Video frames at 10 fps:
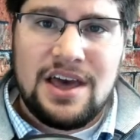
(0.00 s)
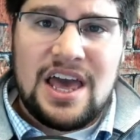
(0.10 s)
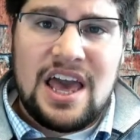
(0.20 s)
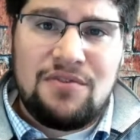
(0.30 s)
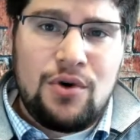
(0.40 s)

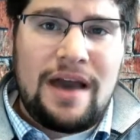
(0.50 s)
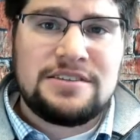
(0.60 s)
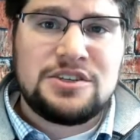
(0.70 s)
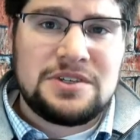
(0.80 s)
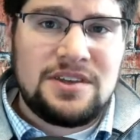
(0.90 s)
If you have
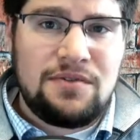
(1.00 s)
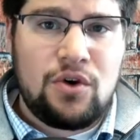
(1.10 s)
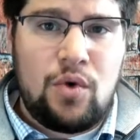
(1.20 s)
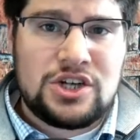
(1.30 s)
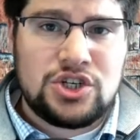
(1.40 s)
specific
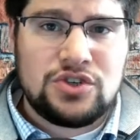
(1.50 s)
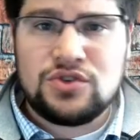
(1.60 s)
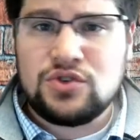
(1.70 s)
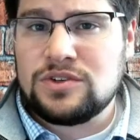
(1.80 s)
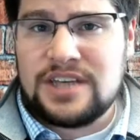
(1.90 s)
questions
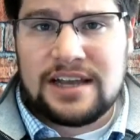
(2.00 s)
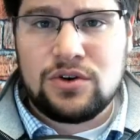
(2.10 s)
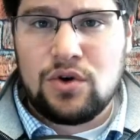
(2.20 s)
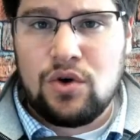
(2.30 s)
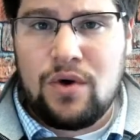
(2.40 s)
or
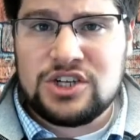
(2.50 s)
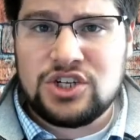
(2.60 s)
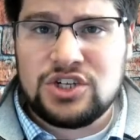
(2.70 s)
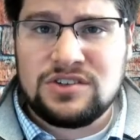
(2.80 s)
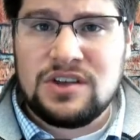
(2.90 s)
technical
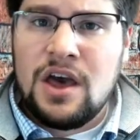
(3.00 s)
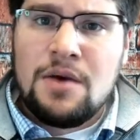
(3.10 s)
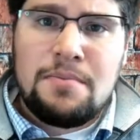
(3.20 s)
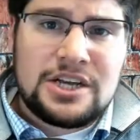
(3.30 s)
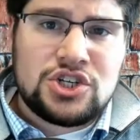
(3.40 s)
questions,
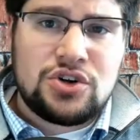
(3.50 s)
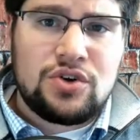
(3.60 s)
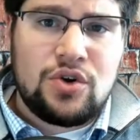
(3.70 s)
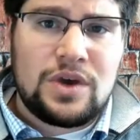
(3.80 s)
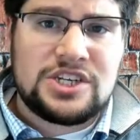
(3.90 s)
make sure
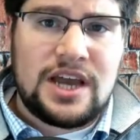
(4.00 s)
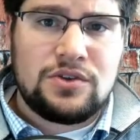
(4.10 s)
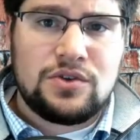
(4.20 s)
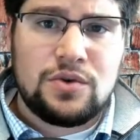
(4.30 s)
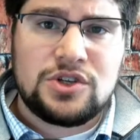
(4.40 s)
to reach
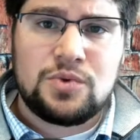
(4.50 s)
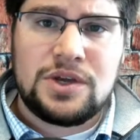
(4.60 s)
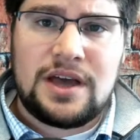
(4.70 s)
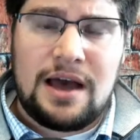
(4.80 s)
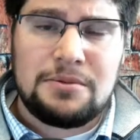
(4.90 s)
out to a
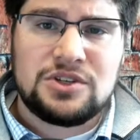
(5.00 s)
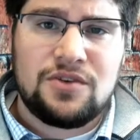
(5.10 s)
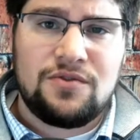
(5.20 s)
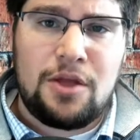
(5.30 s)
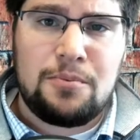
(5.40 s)
SuiteCommerce
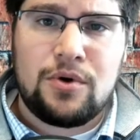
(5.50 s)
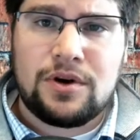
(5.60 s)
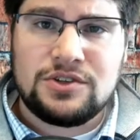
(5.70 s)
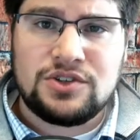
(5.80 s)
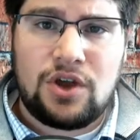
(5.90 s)
developer or
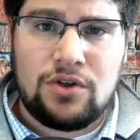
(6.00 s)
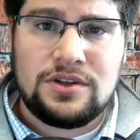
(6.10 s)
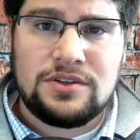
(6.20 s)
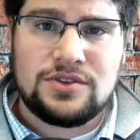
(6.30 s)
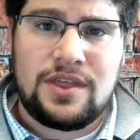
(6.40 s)

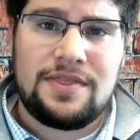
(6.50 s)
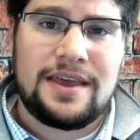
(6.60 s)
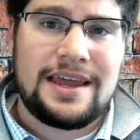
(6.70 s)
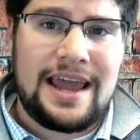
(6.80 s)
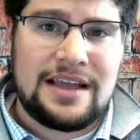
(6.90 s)
consultant so that they
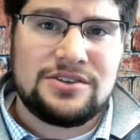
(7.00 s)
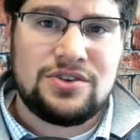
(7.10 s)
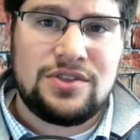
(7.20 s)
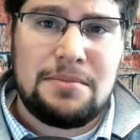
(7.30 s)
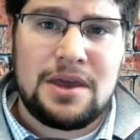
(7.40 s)
can answer
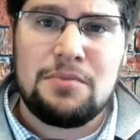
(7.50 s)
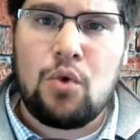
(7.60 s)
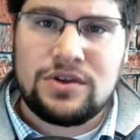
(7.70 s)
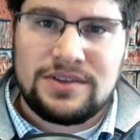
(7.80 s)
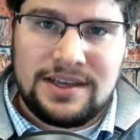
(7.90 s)
them in
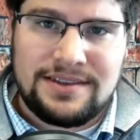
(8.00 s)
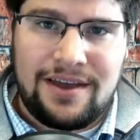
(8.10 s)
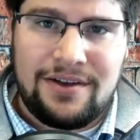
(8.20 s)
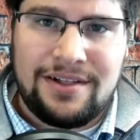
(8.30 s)
more detail.